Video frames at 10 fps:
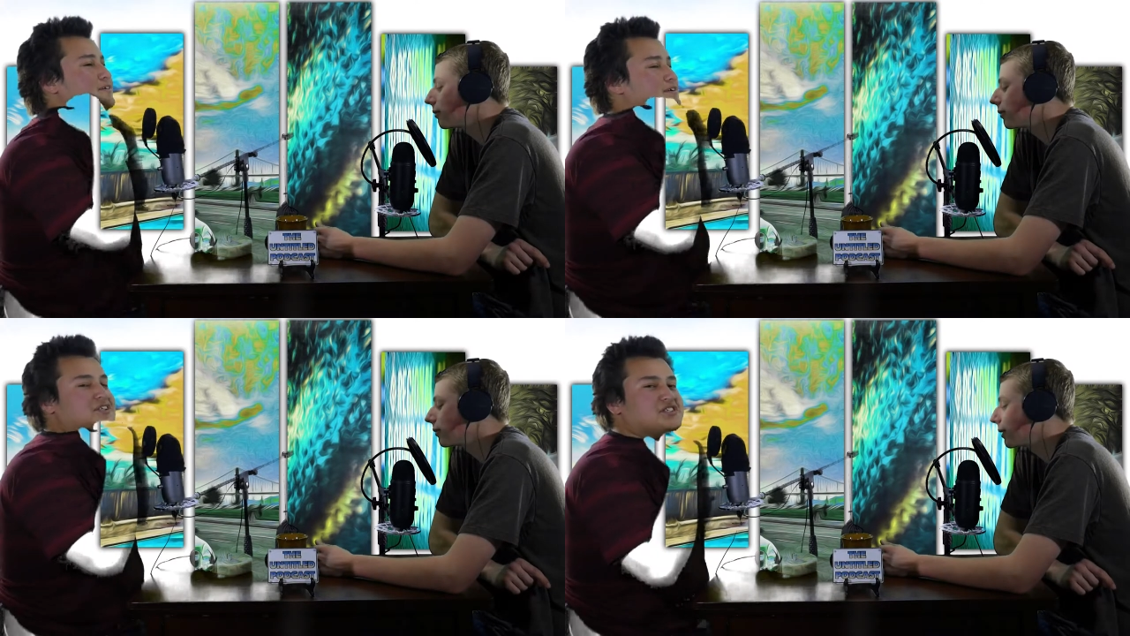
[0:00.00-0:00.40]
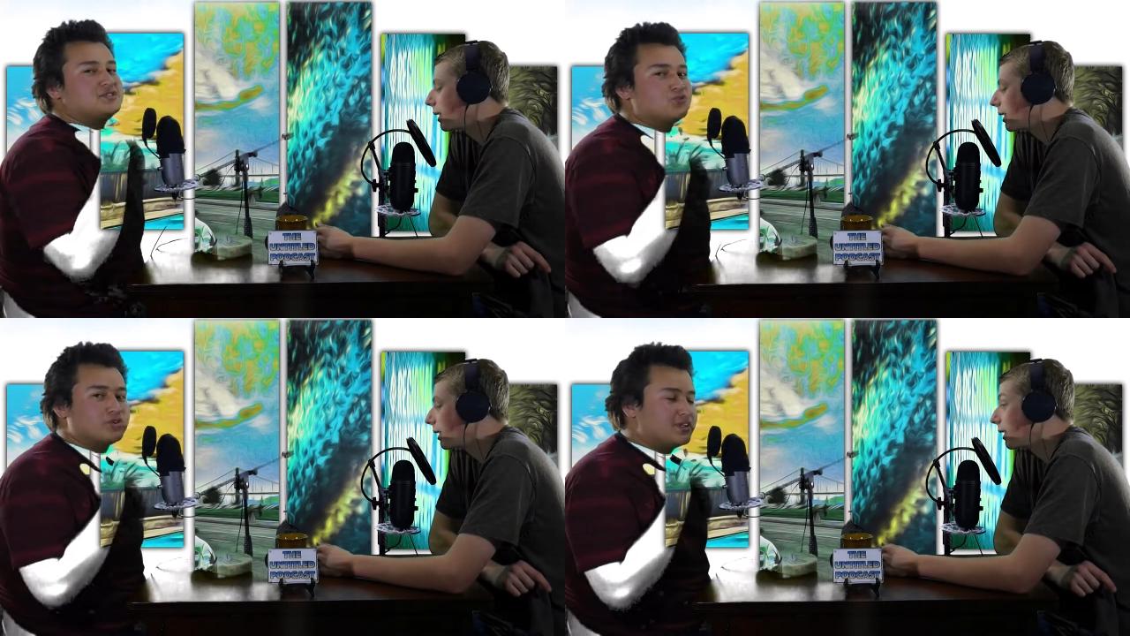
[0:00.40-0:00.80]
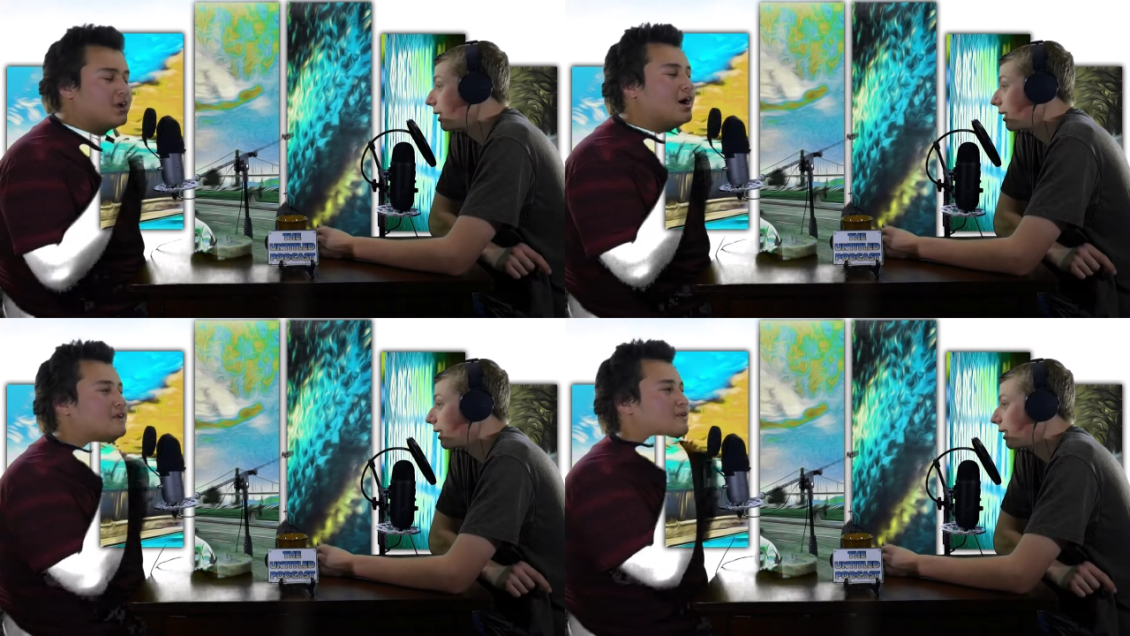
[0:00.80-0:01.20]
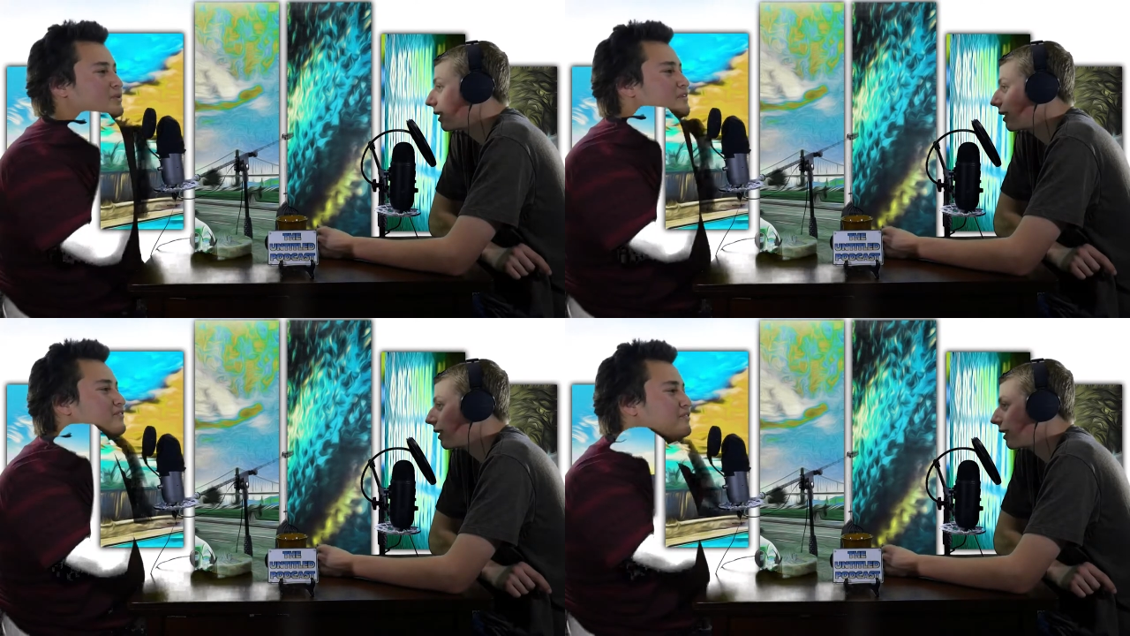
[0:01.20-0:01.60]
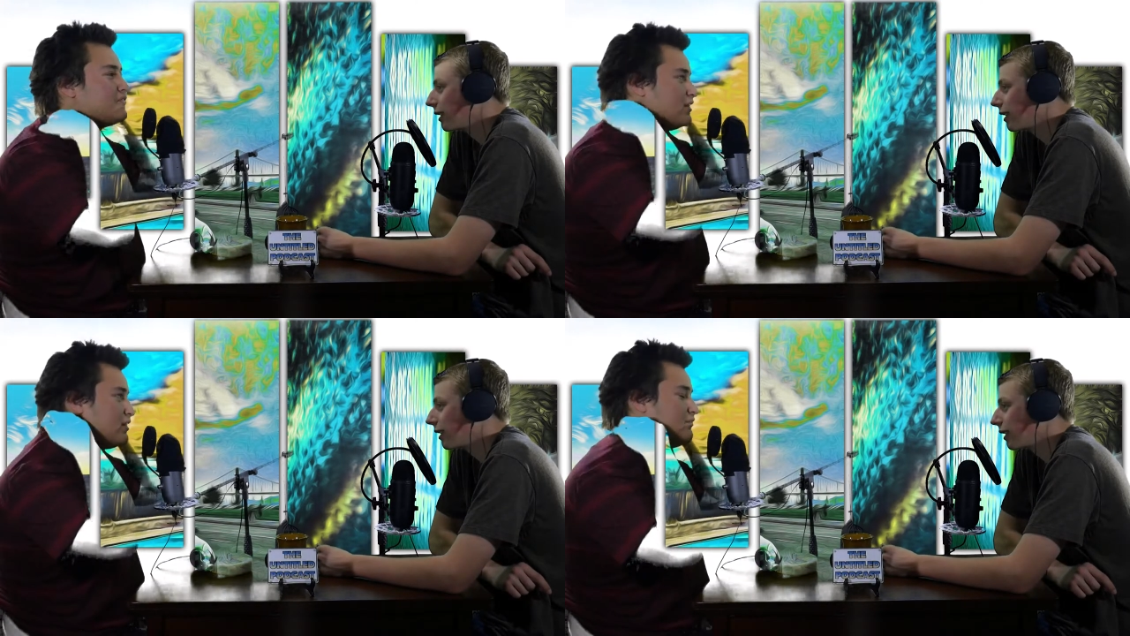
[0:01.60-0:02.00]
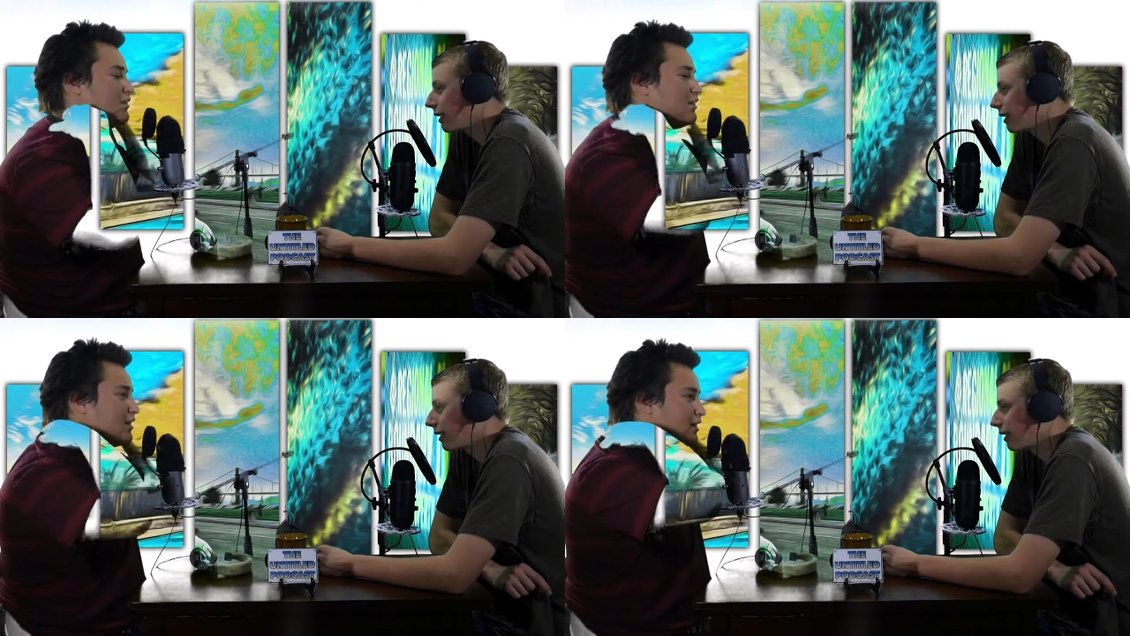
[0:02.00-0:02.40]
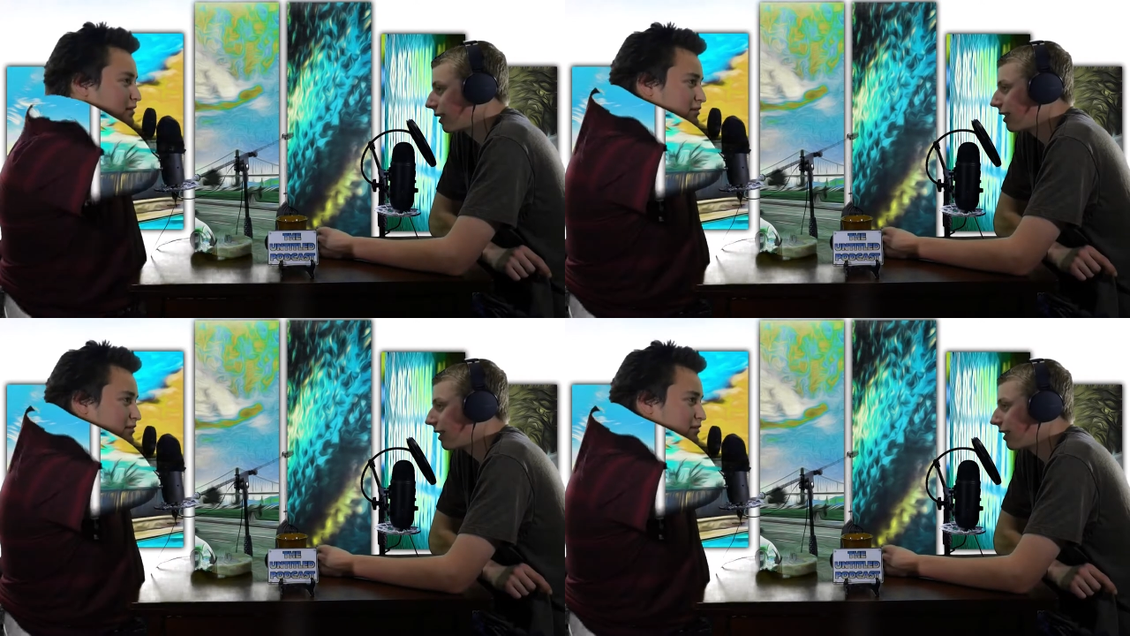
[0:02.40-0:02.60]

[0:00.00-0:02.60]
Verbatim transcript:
Speaker 1: It's just really hot in here. We live in a very very hot